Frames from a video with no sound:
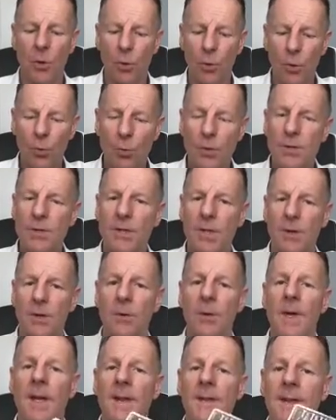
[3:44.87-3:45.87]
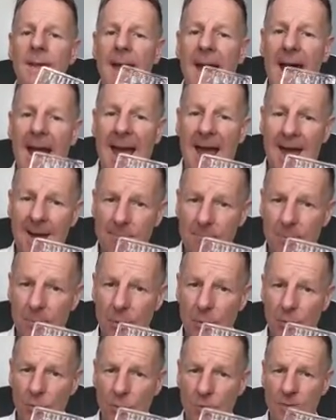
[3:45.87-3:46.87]
also the
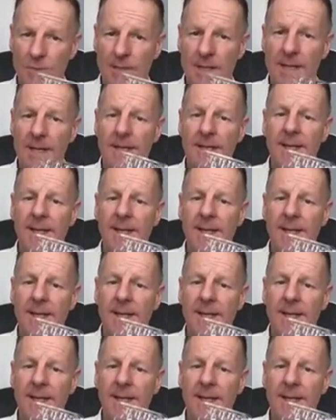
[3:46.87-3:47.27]
ampoules.